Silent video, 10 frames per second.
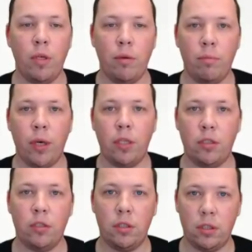
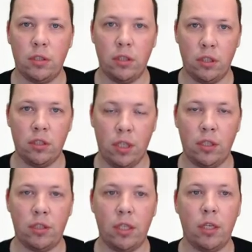impatient. This
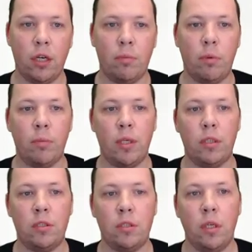does take a couple of
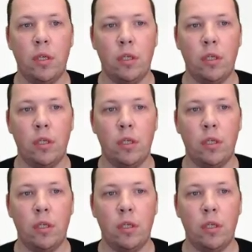minutes.